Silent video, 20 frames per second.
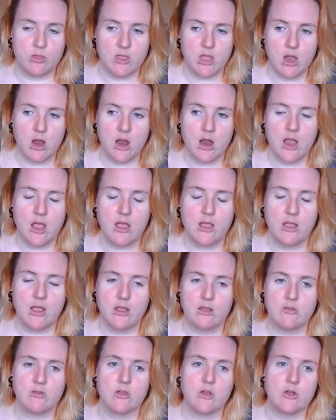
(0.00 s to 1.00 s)
it is
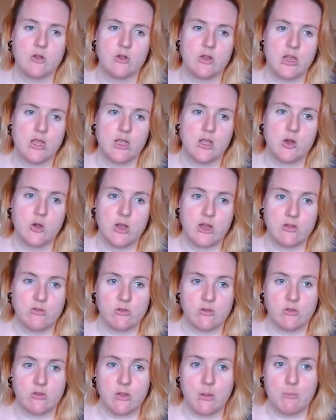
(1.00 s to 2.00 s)
Grianaig Creations
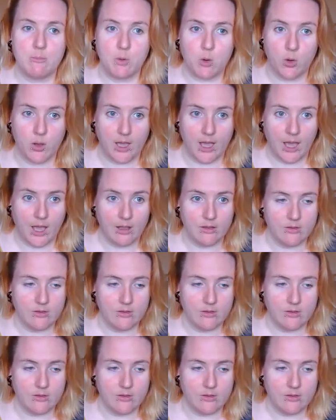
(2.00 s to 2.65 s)
Podcast.